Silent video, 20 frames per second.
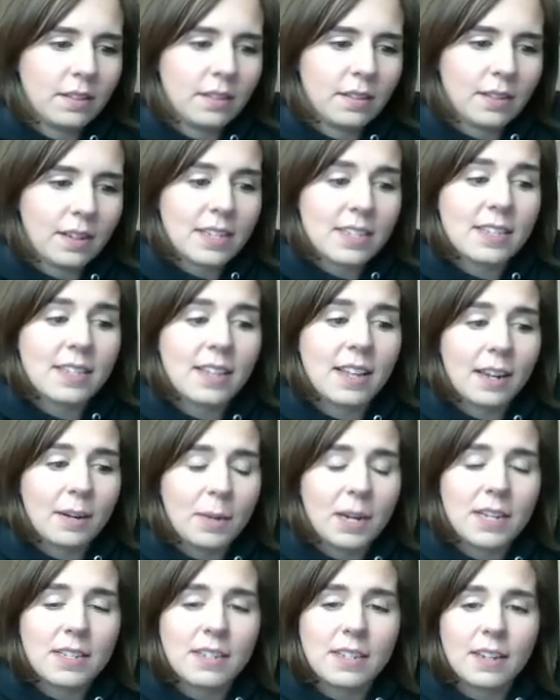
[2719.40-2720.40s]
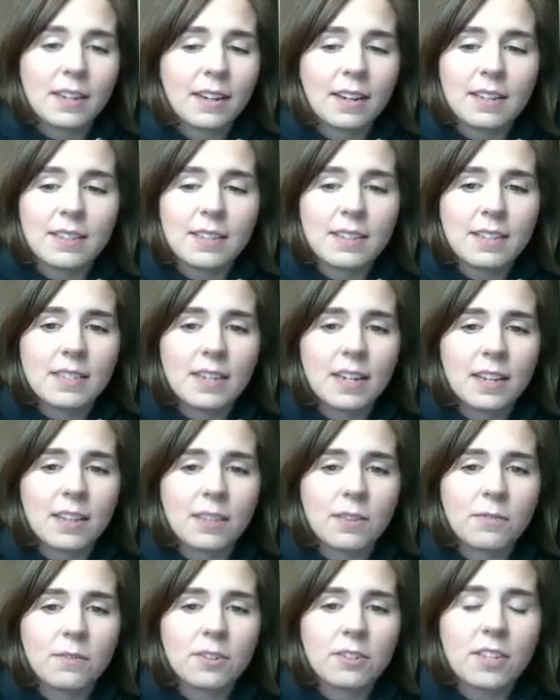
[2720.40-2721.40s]
Isn't that amazing? It's insane.
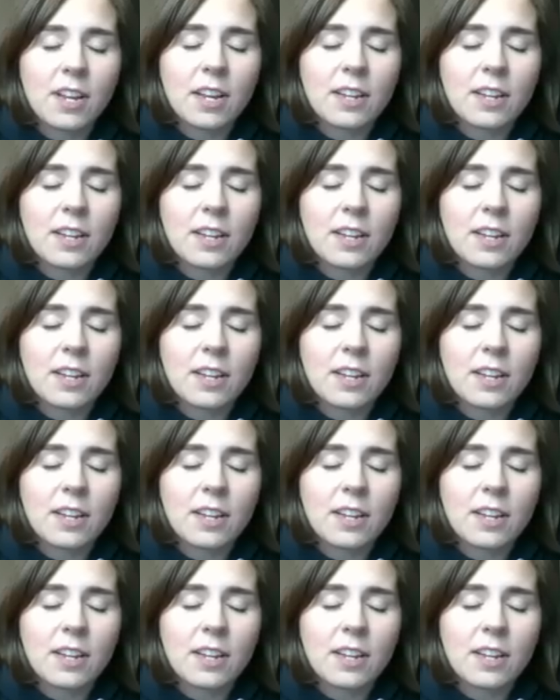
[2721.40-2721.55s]
I